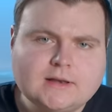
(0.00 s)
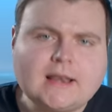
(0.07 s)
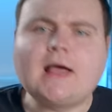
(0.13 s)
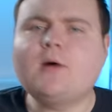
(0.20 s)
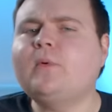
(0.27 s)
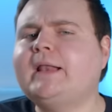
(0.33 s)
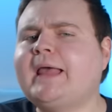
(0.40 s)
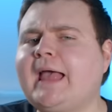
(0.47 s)

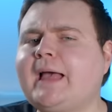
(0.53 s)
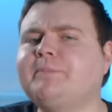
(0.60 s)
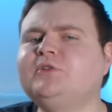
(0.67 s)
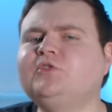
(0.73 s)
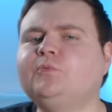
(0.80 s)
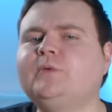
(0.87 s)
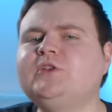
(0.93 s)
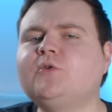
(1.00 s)
Now what
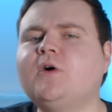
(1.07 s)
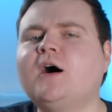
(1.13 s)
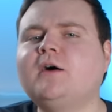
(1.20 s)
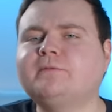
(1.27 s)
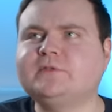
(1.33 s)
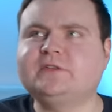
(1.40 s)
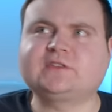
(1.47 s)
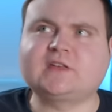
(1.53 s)
happens when you
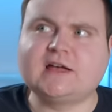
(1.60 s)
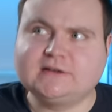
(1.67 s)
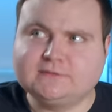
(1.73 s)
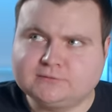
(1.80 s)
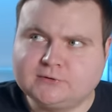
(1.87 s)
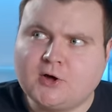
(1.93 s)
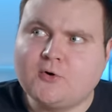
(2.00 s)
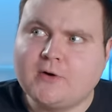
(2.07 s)
offer this kind
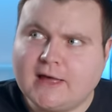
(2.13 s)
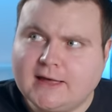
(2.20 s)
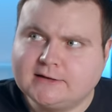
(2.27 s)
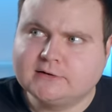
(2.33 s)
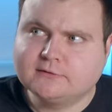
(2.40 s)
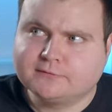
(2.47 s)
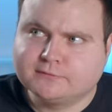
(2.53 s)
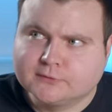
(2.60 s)
of
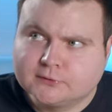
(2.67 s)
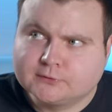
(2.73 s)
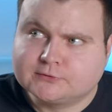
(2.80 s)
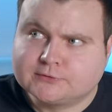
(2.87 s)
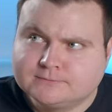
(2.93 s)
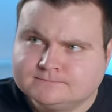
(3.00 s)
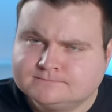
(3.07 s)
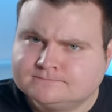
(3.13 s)
low-hanging
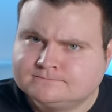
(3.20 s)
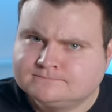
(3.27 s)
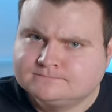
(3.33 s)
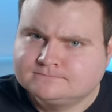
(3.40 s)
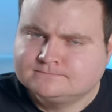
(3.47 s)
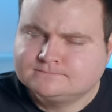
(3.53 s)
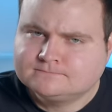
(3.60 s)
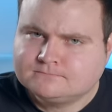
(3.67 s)
fruit?
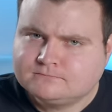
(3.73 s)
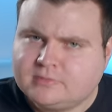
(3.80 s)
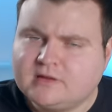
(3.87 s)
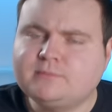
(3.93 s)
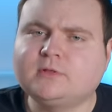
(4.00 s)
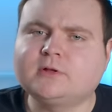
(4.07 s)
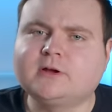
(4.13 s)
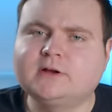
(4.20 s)

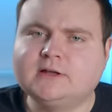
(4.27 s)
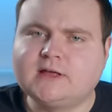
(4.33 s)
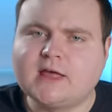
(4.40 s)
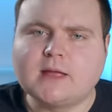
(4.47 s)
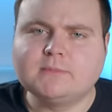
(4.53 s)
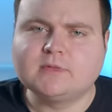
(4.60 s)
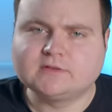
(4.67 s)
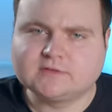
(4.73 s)
People are gonna
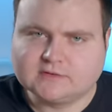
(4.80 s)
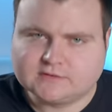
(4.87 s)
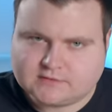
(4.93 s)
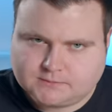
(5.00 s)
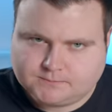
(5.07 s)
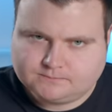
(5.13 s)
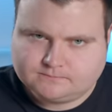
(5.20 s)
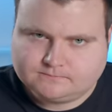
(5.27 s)
game the
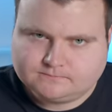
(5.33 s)
system.